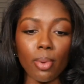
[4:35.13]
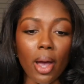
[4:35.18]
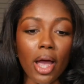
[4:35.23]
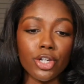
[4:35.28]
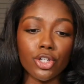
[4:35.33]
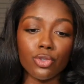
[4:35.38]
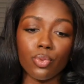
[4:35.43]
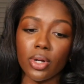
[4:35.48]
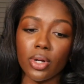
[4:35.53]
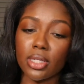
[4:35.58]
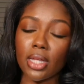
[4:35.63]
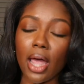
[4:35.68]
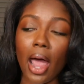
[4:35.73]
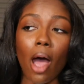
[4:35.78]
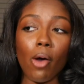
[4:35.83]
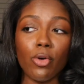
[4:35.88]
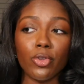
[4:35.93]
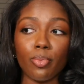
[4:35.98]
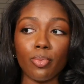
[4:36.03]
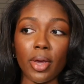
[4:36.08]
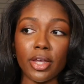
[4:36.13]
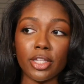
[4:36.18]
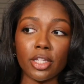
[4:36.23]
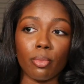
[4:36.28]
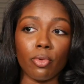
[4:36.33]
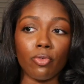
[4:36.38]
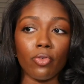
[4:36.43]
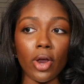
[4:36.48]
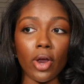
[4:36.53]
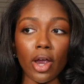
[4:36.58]
but I just wanna say I was
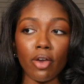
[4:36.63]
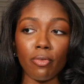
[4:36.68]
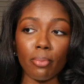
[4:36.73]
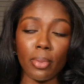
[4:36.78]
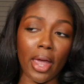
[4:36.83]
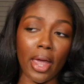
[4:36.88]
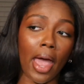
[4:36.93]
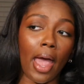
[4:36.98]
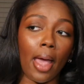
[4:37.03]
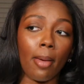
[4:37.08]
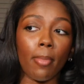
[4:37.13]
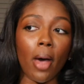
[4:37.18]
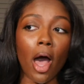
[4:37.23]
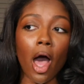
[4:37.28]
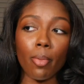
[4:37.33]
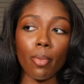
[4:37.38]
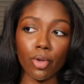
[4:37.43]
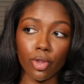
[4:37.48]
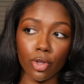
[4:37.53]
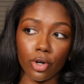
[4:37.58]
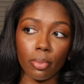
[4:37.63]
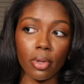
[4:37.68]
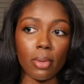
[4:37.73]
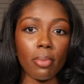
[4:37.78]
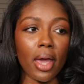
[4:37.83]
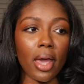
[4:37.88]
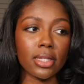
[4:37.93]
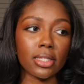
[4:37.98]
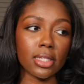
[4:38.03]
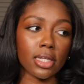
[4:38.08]
basic before it became popular to be
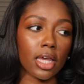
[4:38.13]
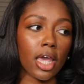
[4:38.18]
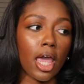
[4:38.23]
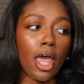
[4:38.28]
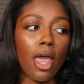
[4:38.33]
basic